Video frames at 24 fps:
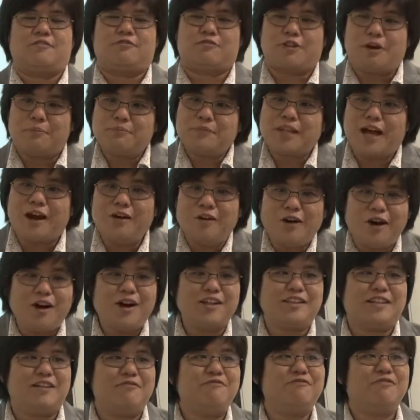from now
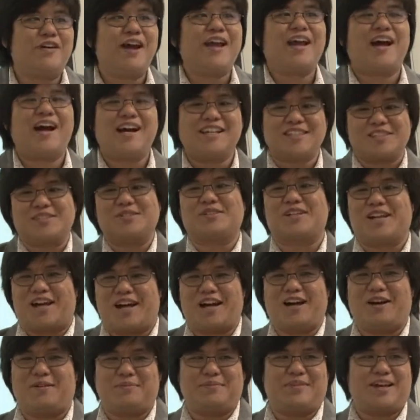on, invite us to
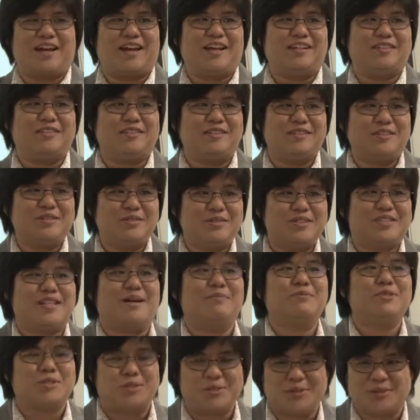come and do
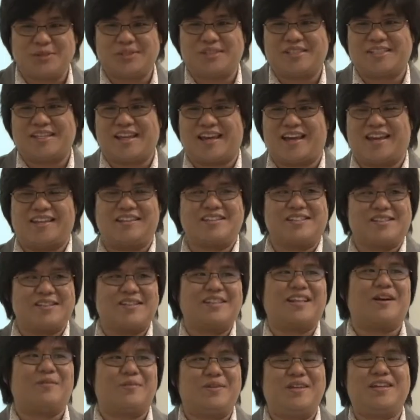some shoots, and so
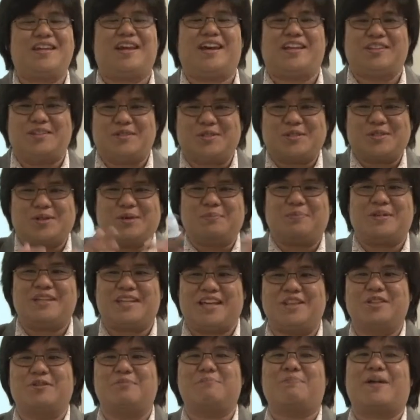that we can also
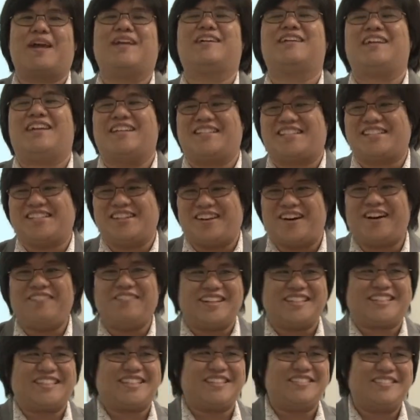begin to package your
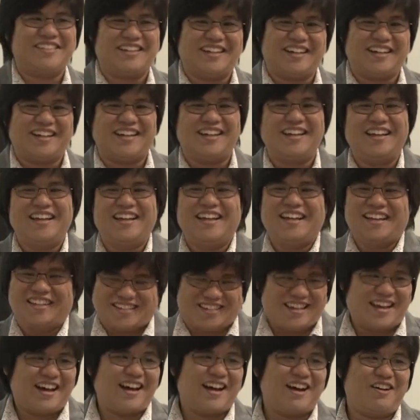material
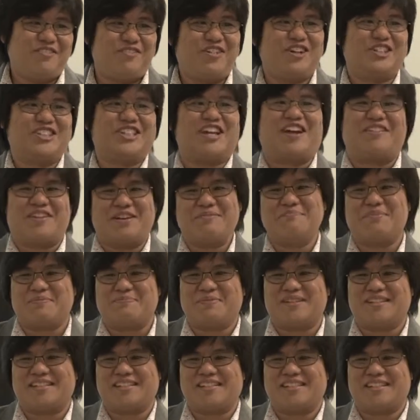for sharing
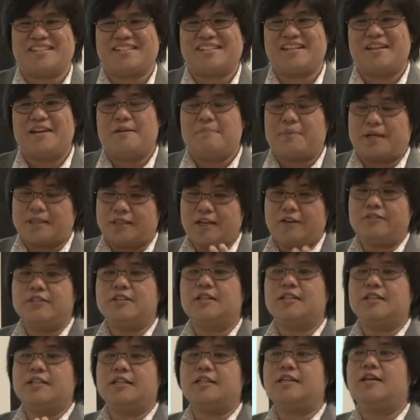purposes. But
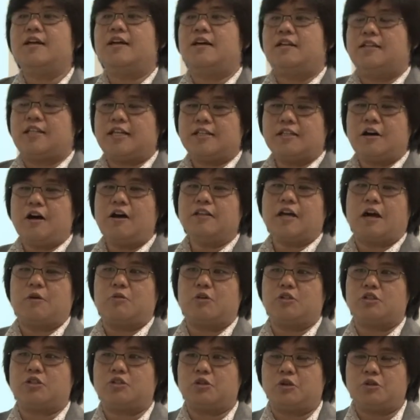definitely, later on I
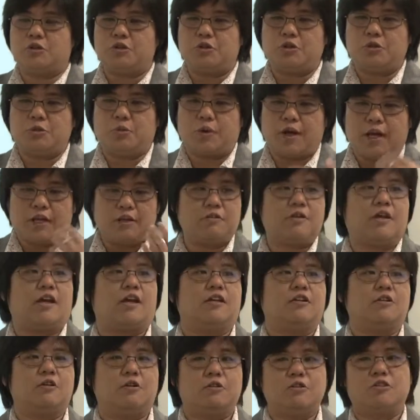will show you where you
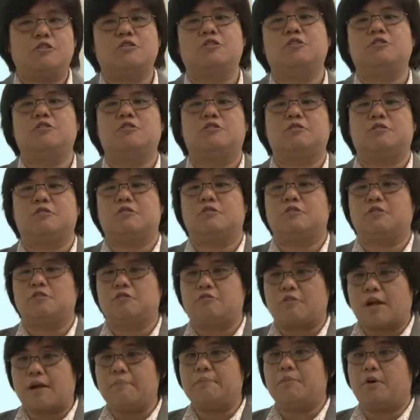can go to
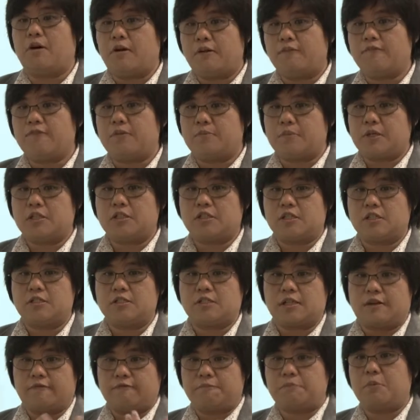grab more information
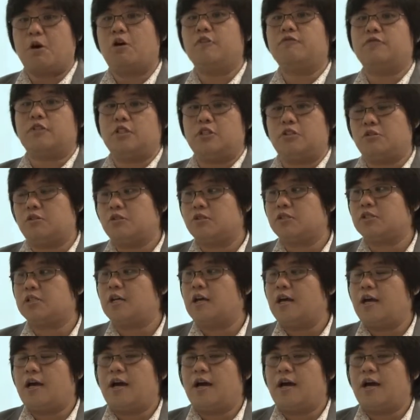and more videos.